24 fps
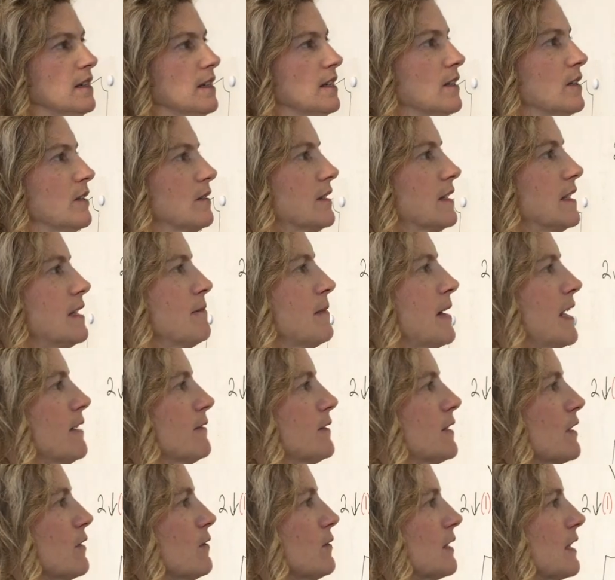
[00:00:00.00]
So seam
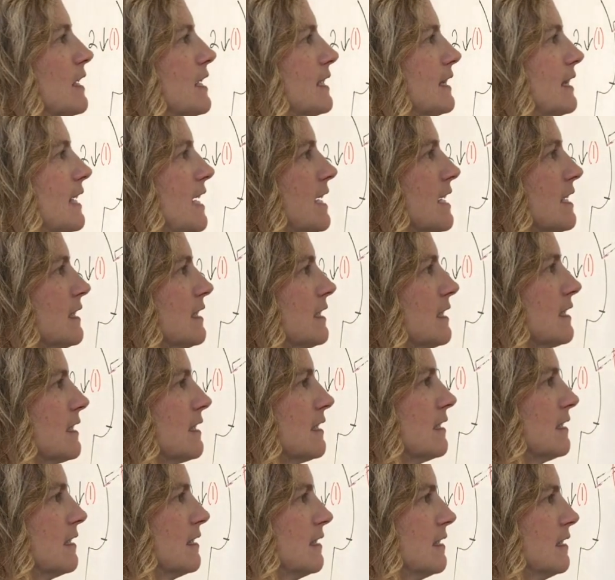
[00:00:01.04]
allowance goes like that
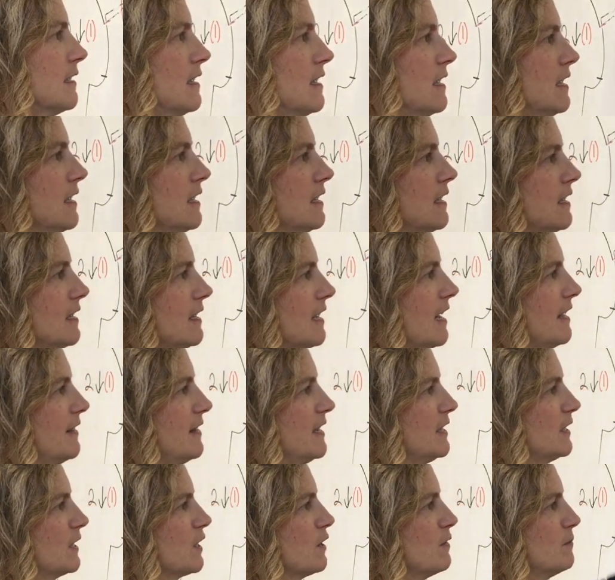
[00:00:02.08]
and
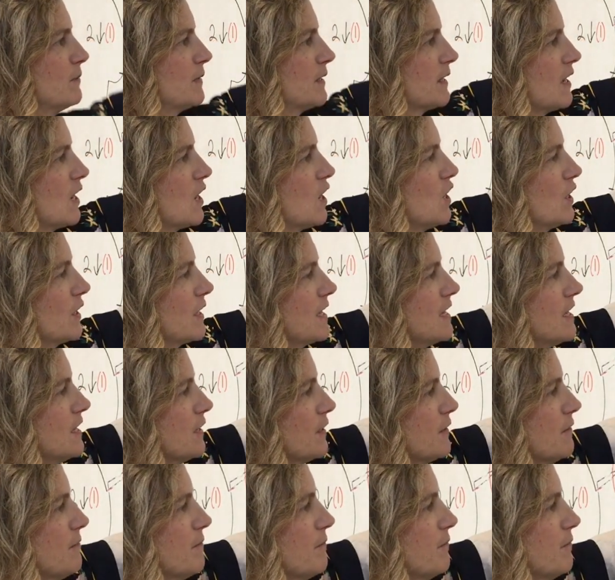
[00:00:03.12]
then comes along here.